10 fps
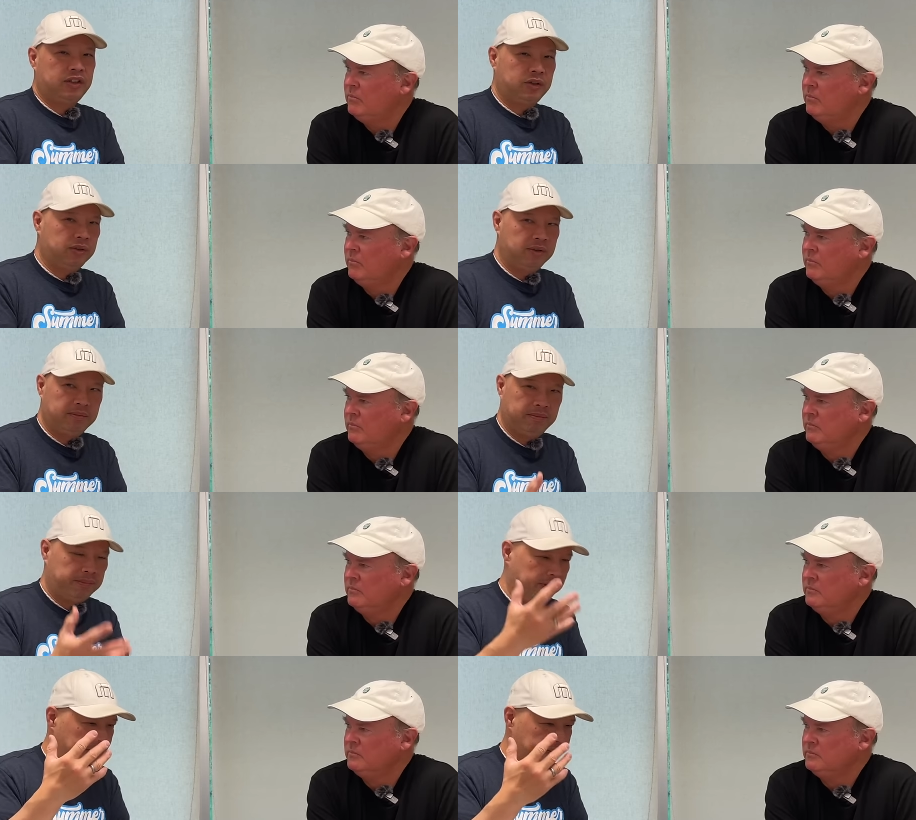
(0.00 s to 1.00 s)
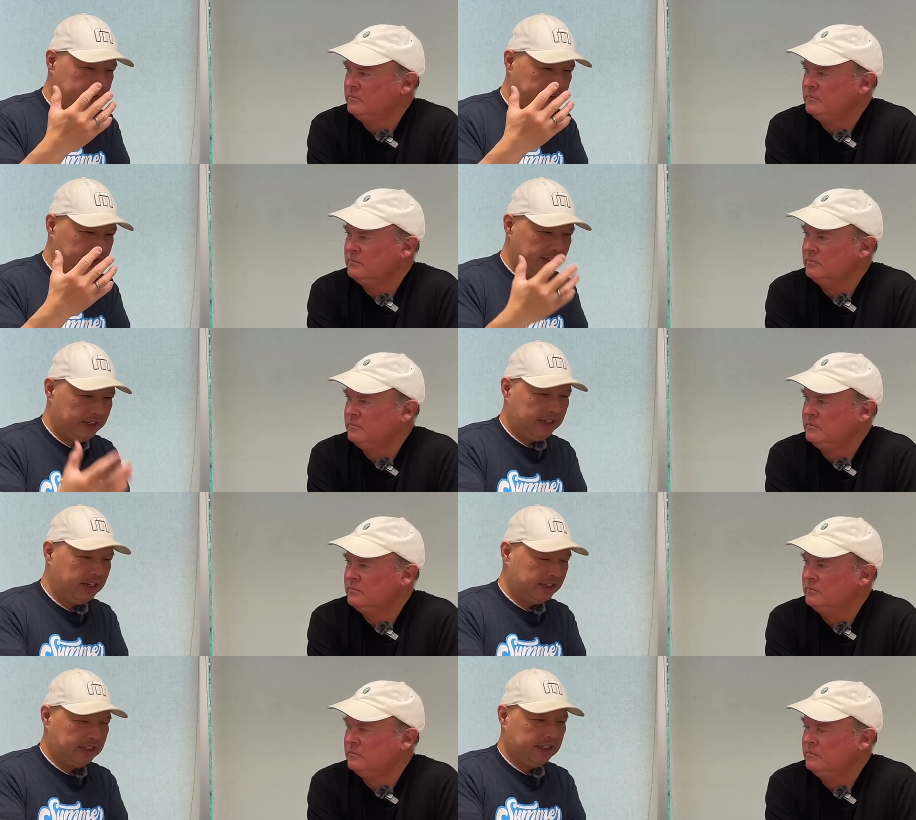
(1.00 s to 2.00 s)
Speaker 1: to, but
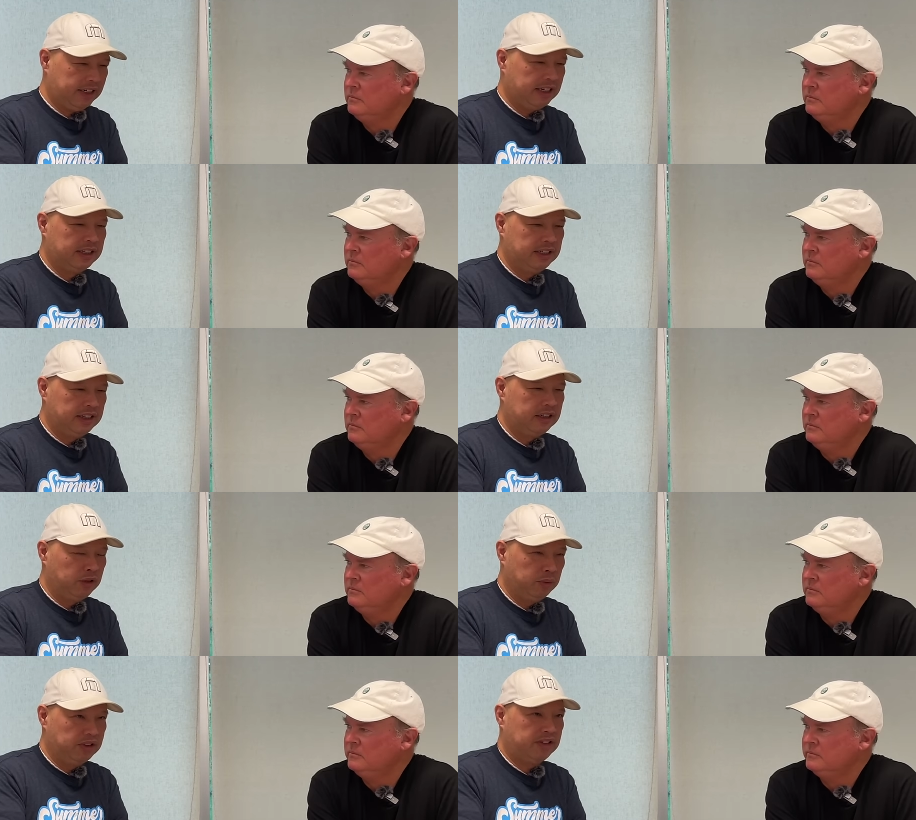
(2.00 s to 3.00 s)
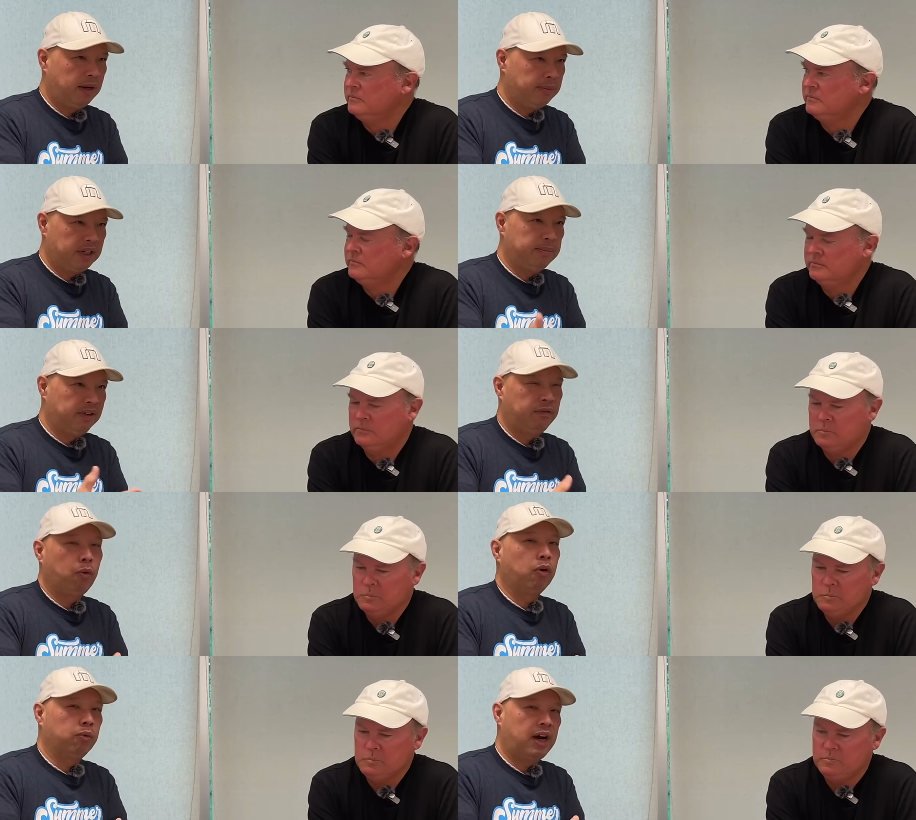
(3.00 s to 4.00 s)
it uh, there was somebody
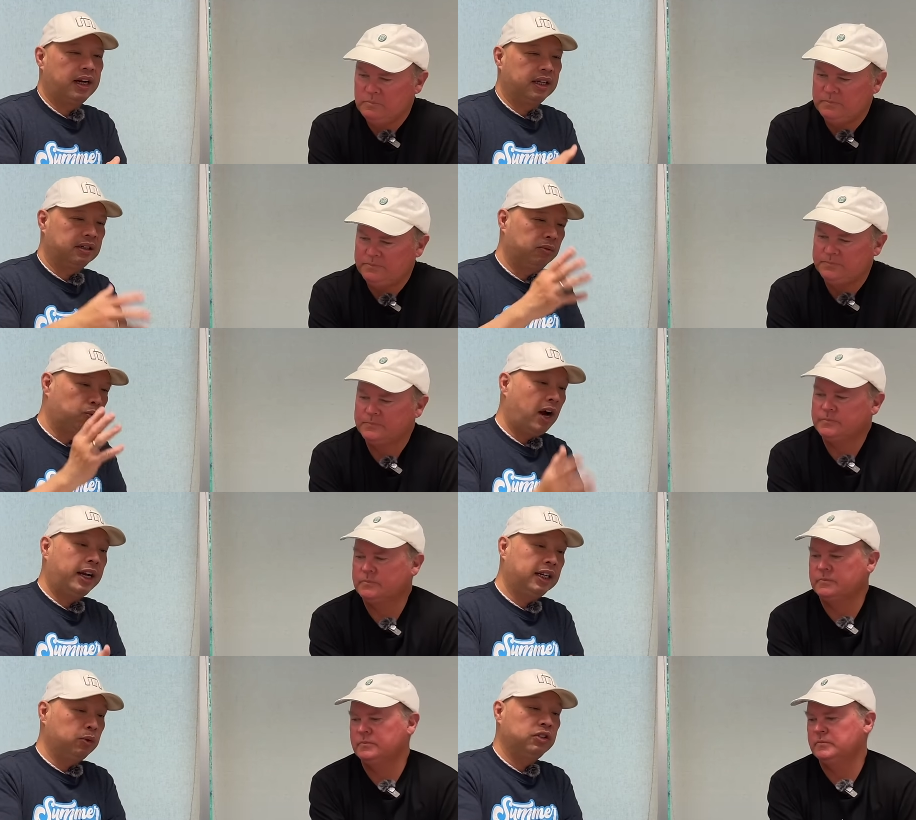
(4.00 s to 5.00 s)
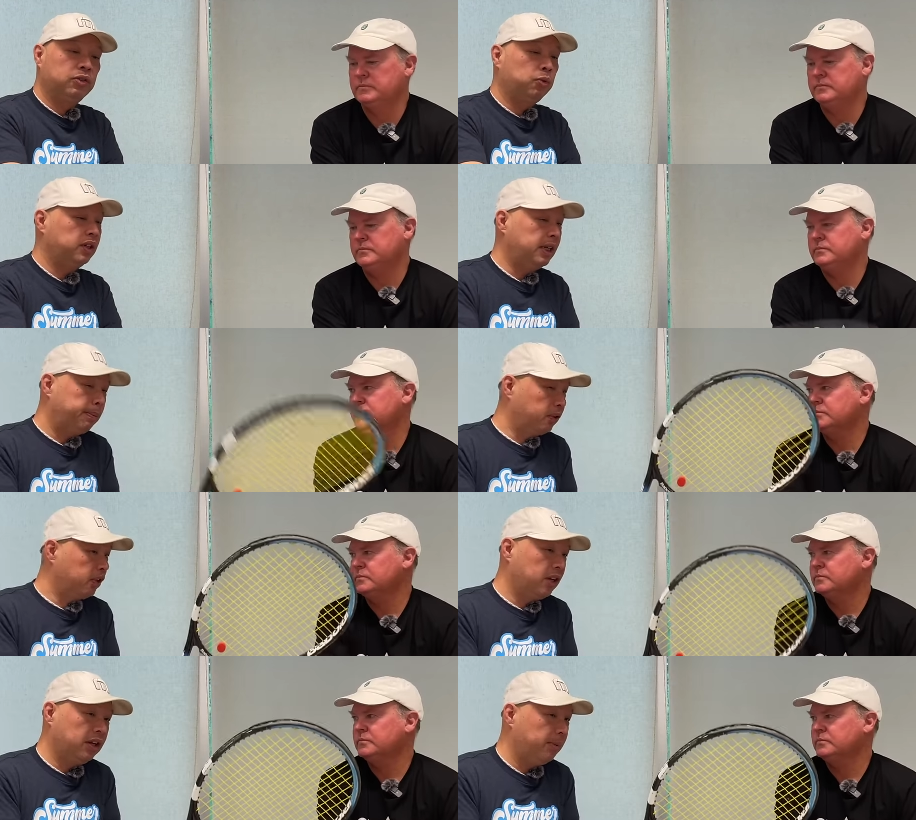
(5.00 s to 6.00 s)
before Roddick. Roddick was the one that put it
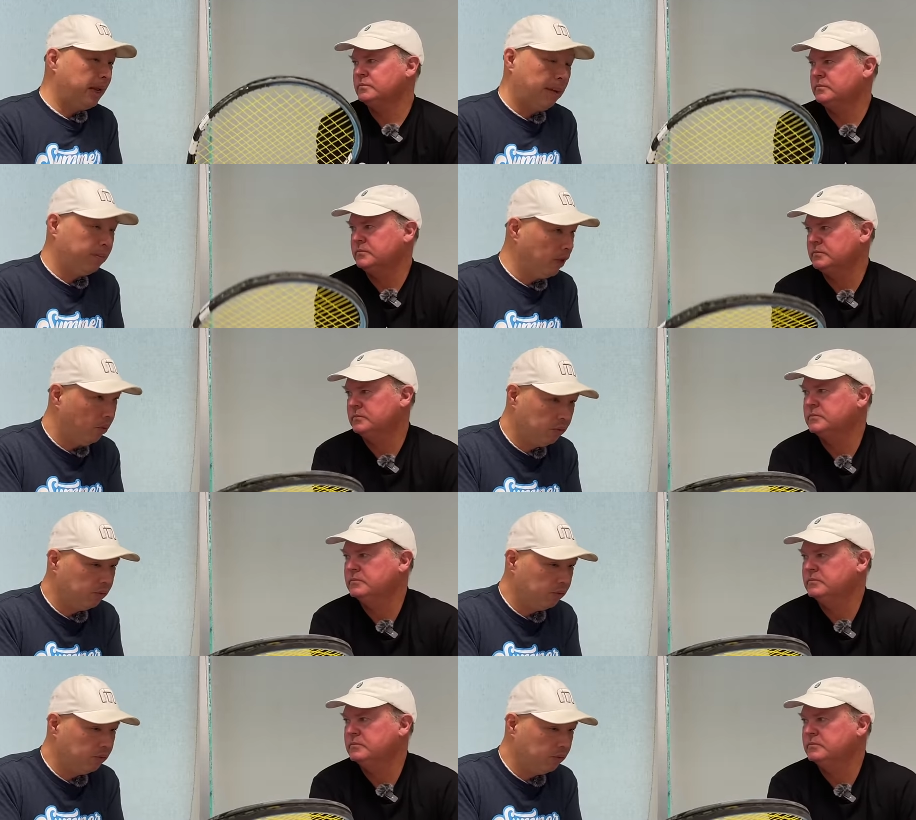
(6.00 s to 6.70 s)
on the map, though.